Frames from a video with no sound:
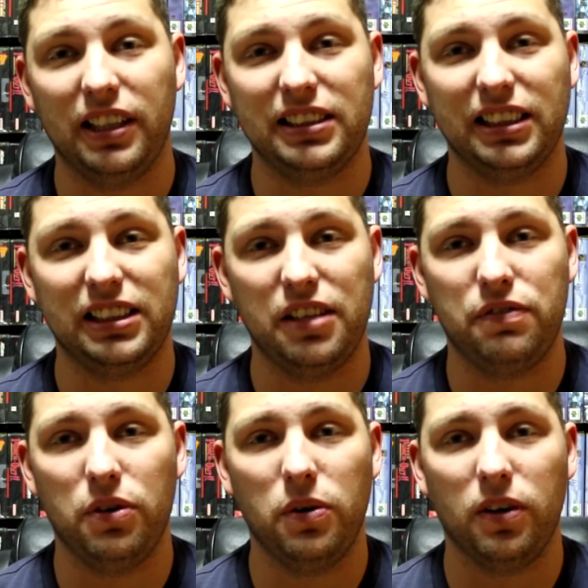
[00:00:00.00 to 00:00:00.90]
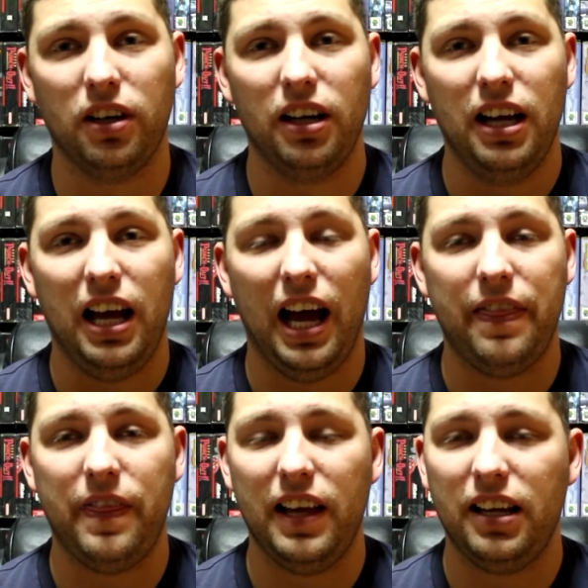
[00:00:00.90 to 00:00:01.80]
the N64. I
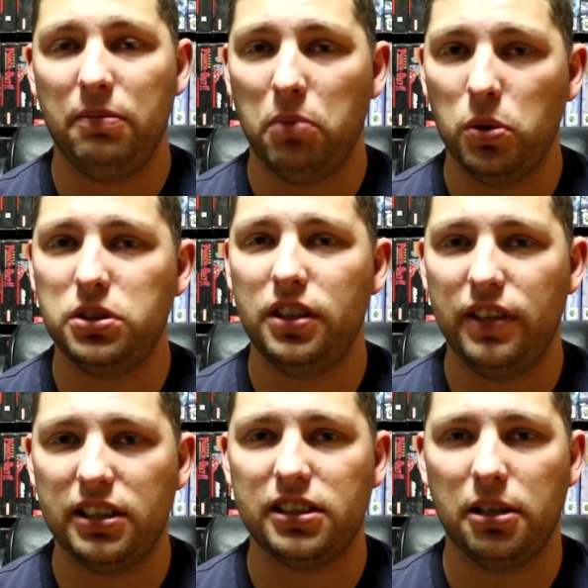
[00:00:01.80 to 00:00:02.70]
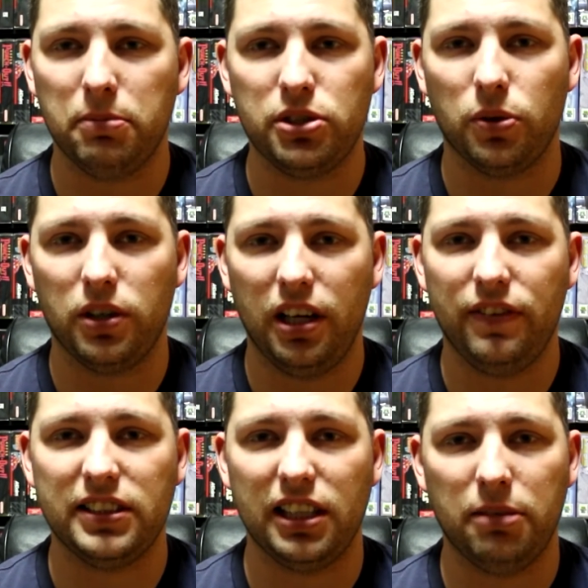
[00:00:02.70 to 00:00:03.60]
think most of it's the majority
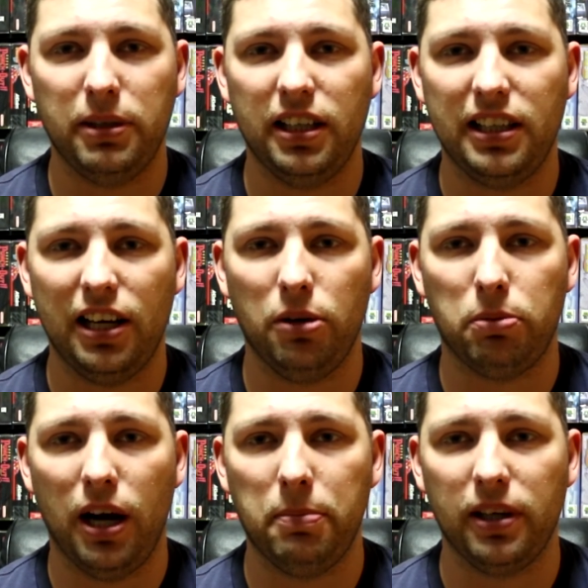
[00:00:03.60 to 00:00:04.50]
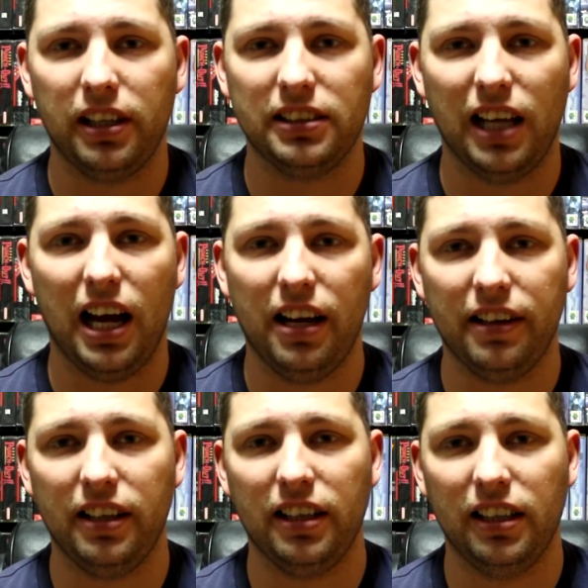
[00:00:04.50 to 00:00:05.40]
of it's going to be Nintendo properties
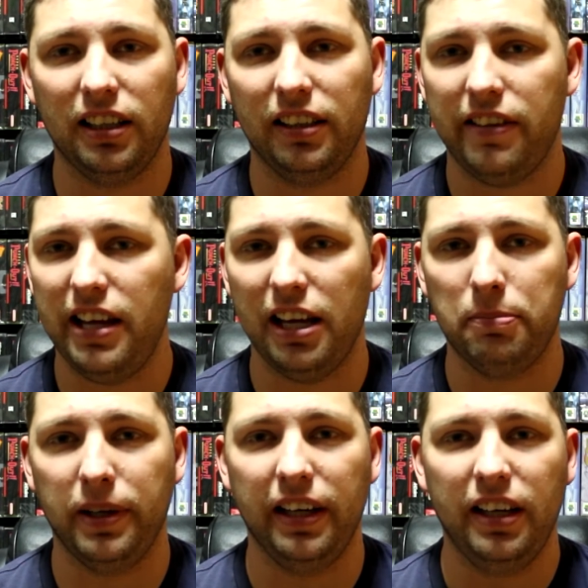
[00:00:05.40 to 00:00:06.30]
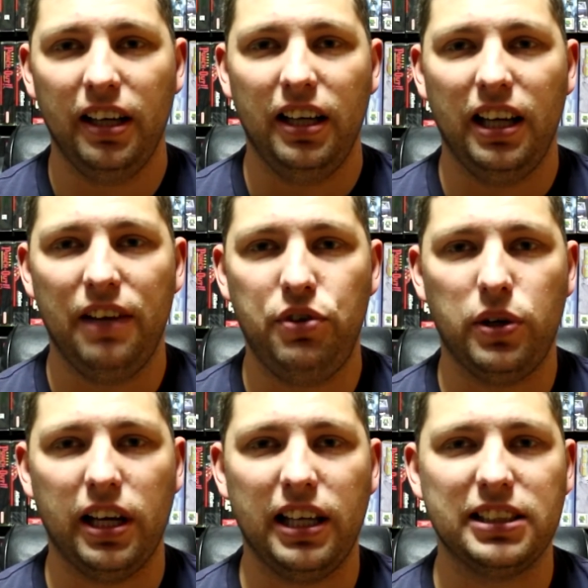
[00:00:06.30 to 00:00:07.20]
on the thing. But if you
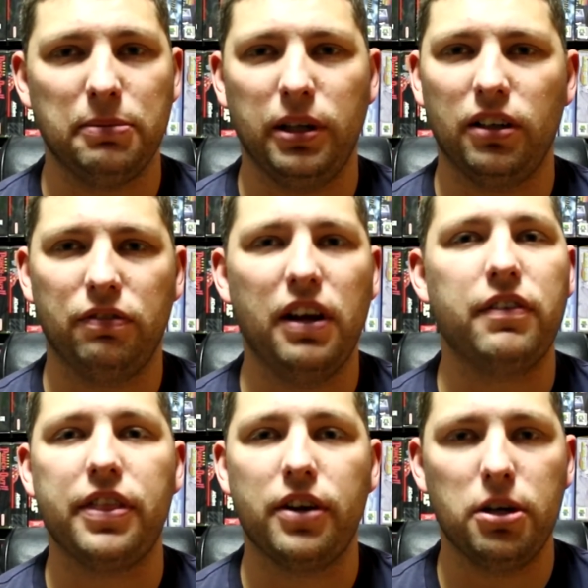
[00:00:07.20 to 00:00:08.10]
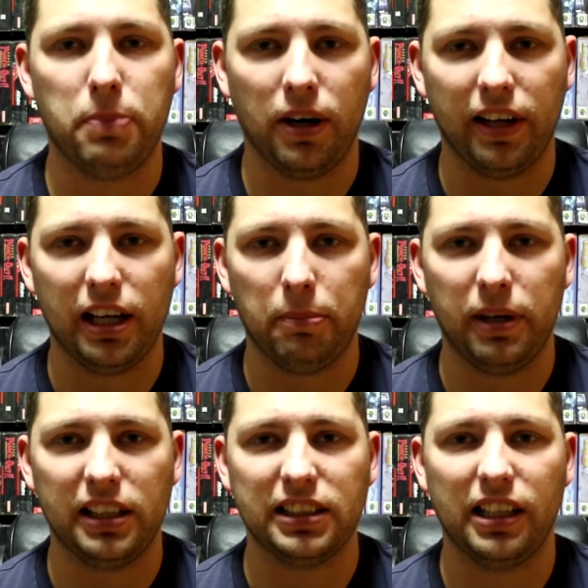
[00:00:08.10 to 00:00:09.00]
could get some of your favorite third-party
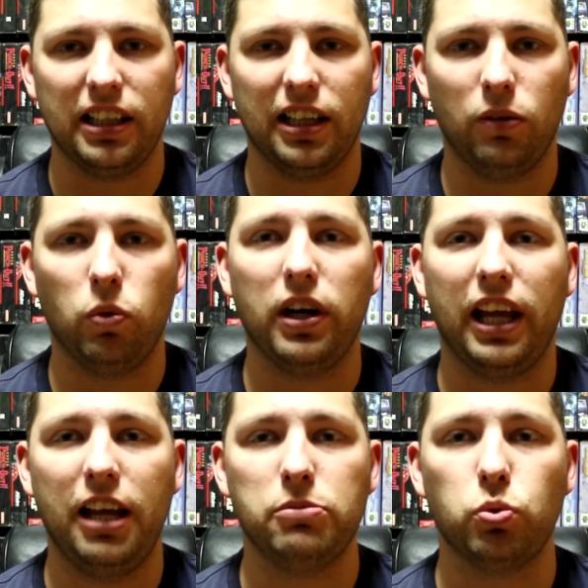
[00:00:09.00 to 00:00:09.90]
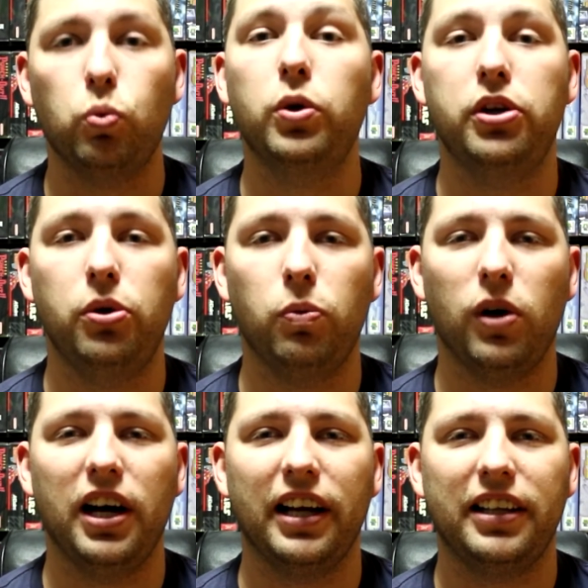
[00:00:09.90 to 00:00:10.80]
companies on there, what games would you
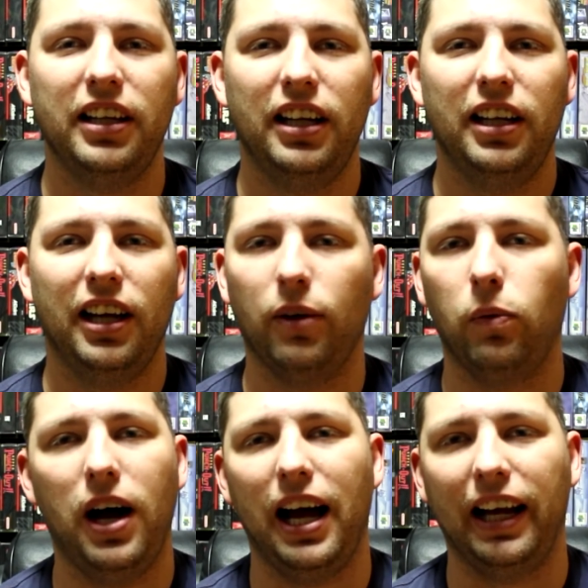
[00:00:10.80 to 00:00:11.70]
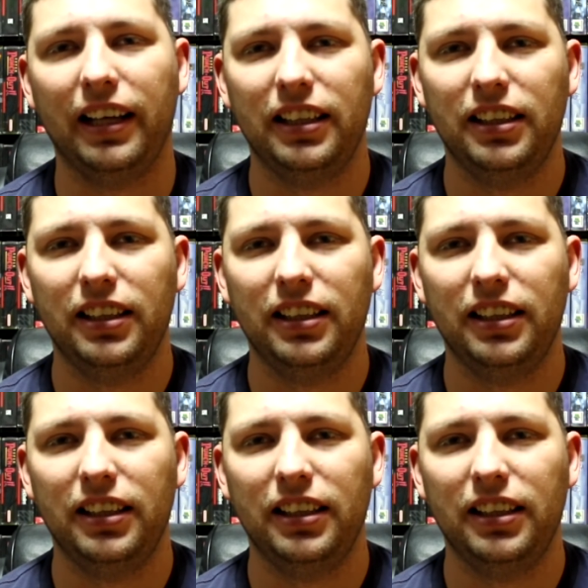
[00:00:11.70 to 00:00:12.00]
want and why?